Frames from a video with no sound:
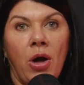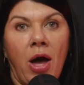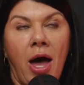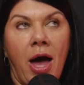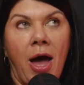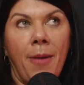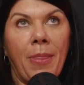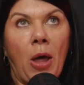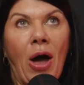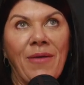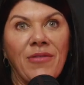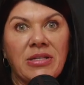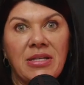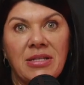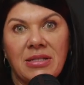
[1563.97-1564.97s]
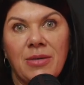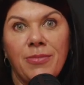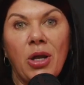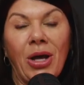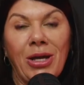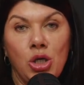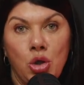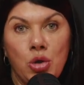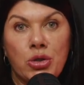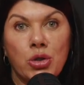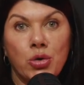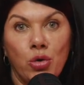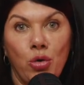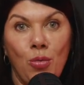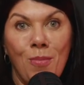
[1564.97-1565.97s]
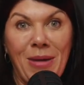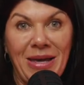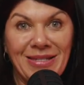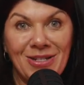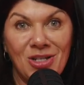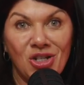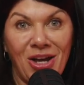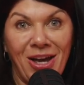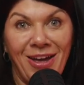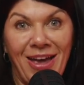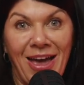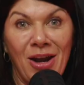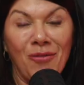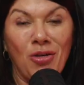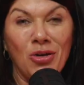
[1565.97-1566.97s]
I have a system that I use through Messenger, and I've